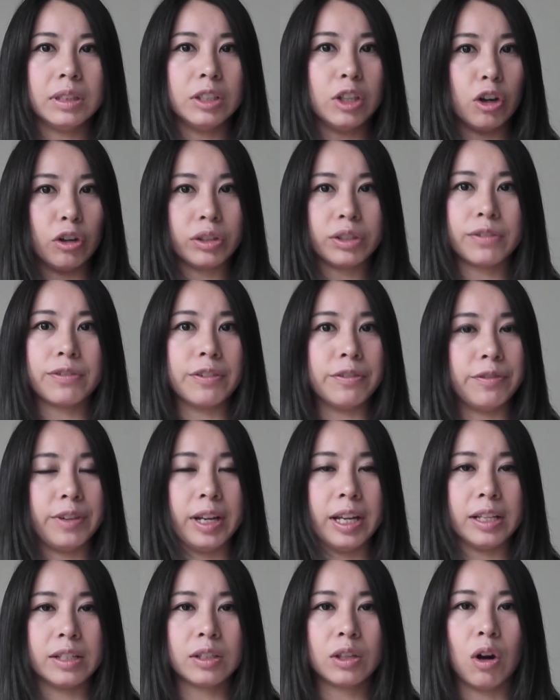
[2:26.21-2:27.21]
you know, different
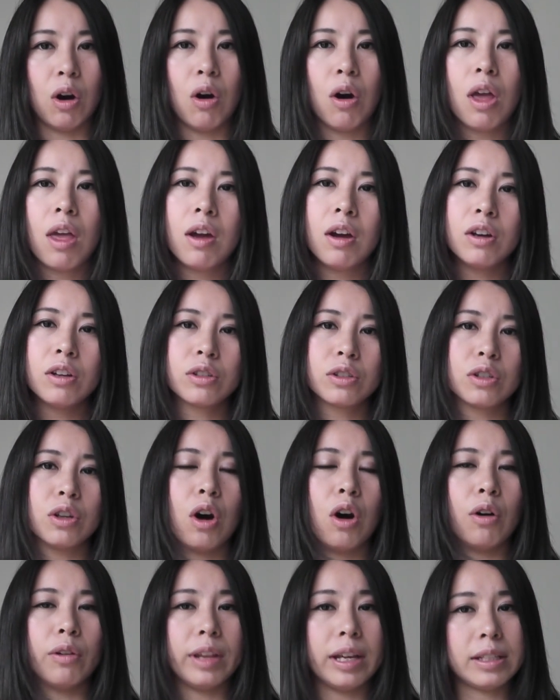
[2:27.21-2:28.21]
fitness goal.
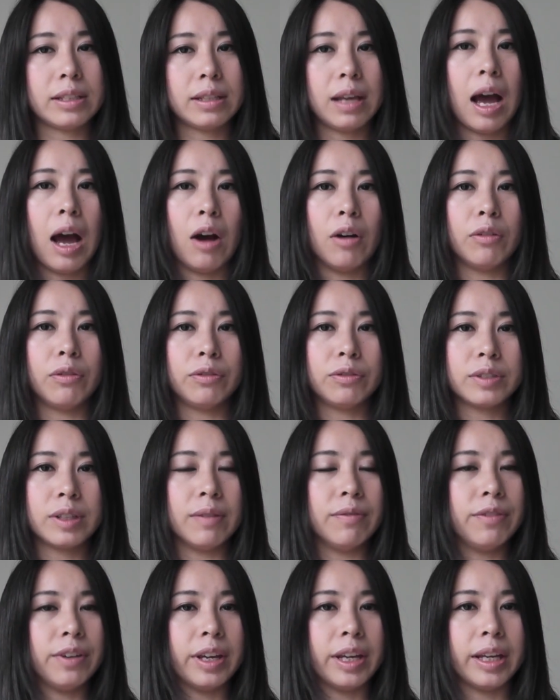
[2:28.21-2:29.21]
So that's how
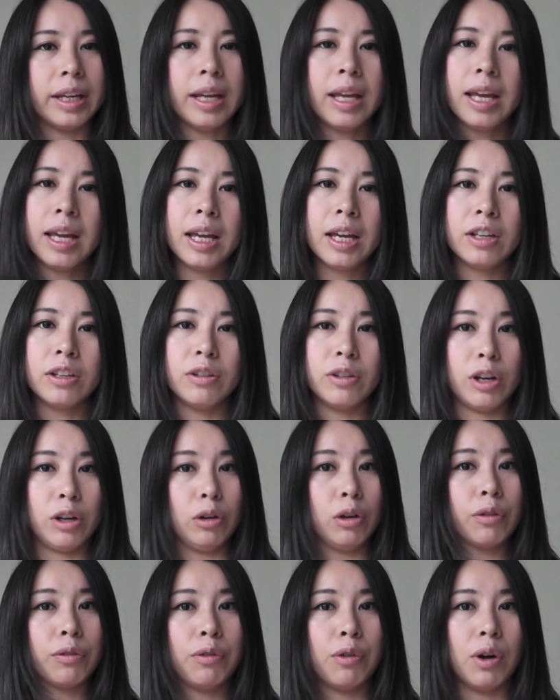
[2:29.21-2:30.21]
something you can
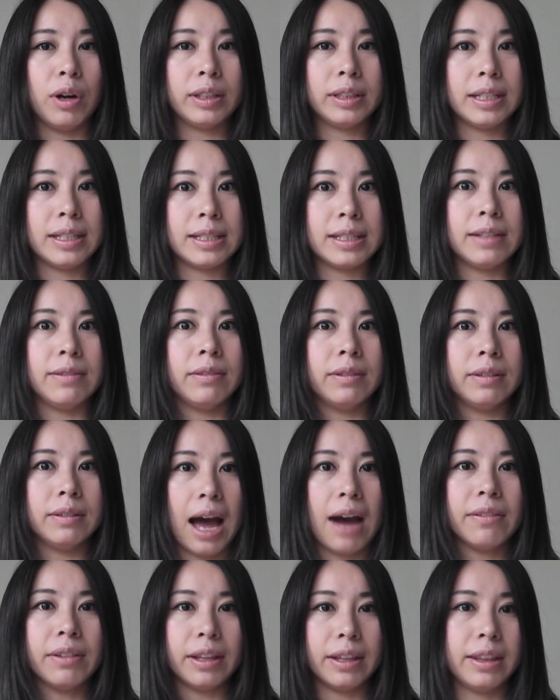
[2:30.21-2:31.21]
look for. Does it
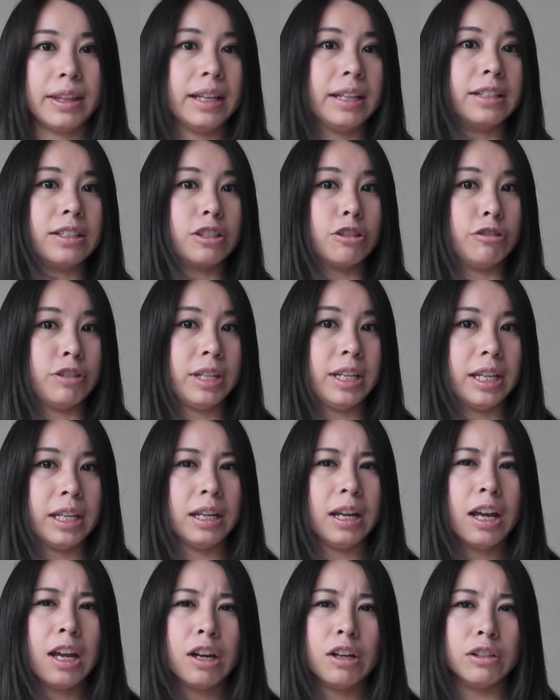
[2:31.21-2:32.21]
have the things you
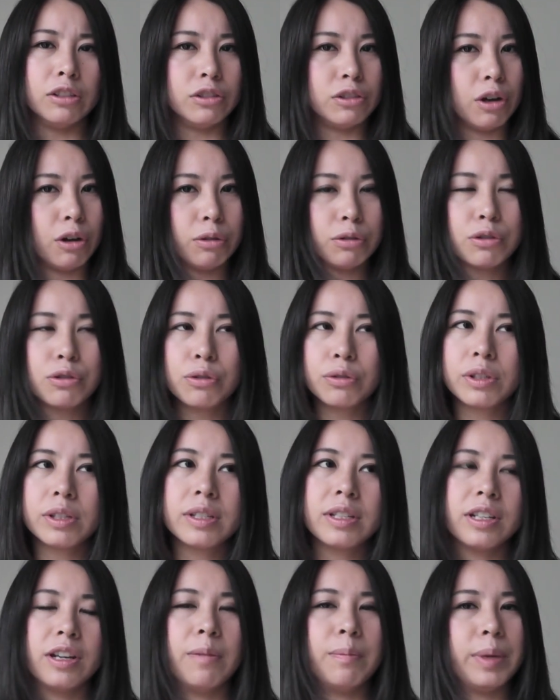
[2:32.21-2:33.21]
need? Don't choose a
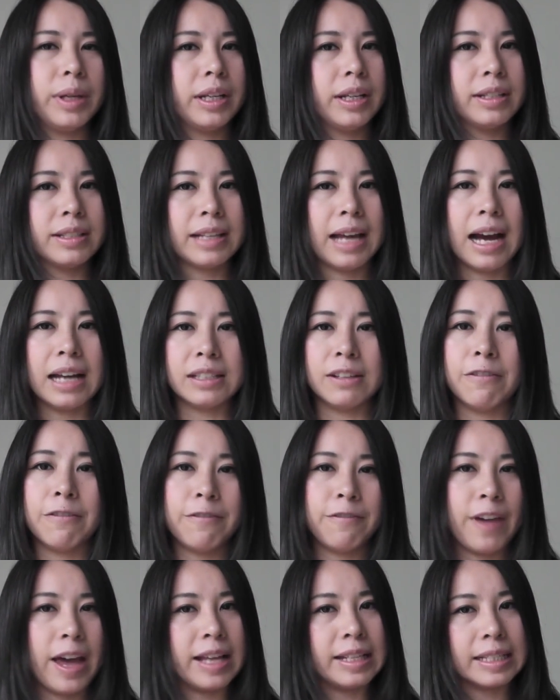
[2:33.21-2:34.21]
gym because it has a
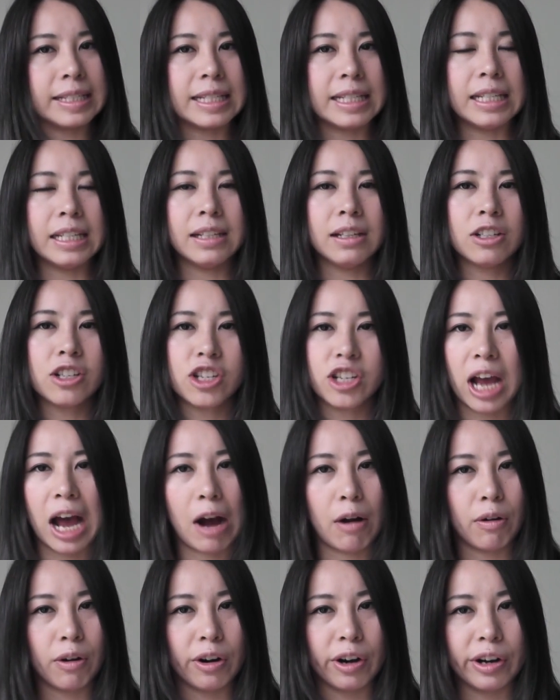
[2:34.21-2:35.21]
fancy
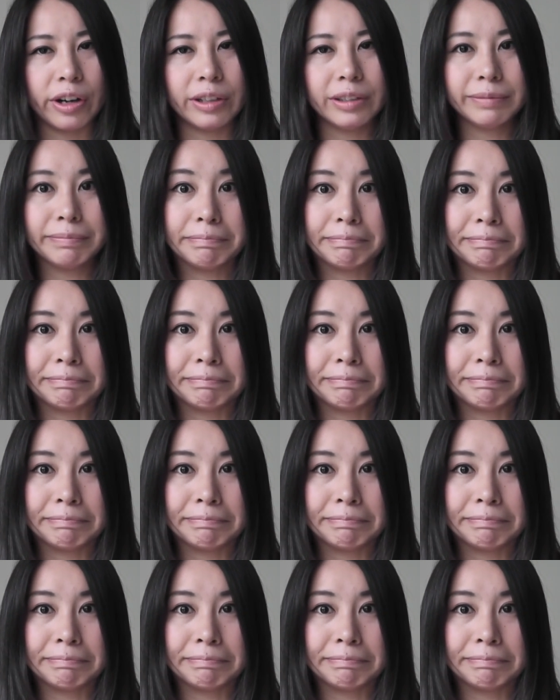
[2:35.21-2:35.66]
shower,